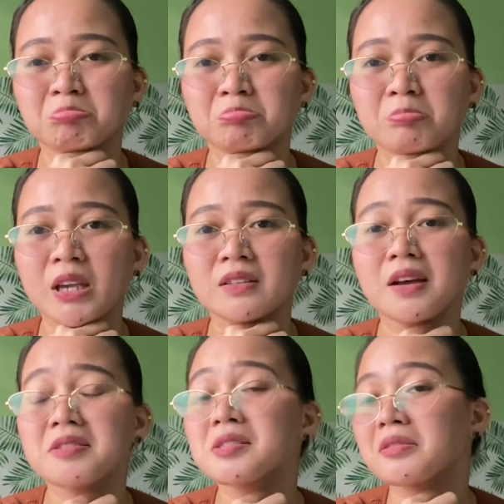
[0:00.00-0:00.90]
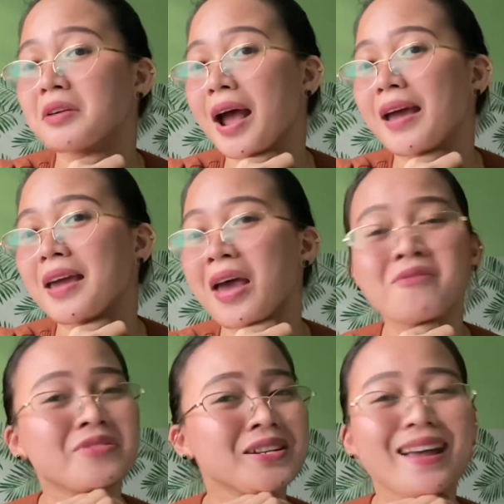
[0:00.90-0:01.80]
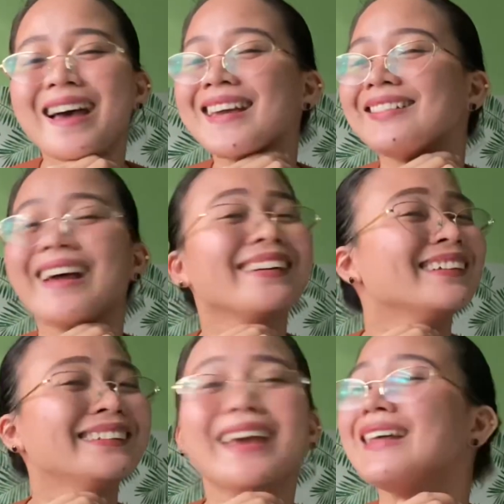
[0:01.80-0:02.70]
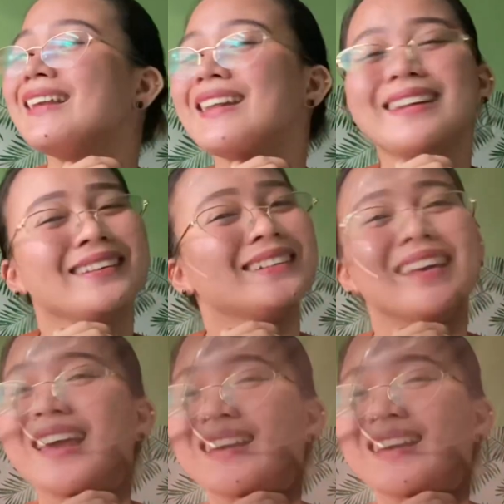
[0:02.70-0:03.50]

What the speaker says: made us cry every night, again and again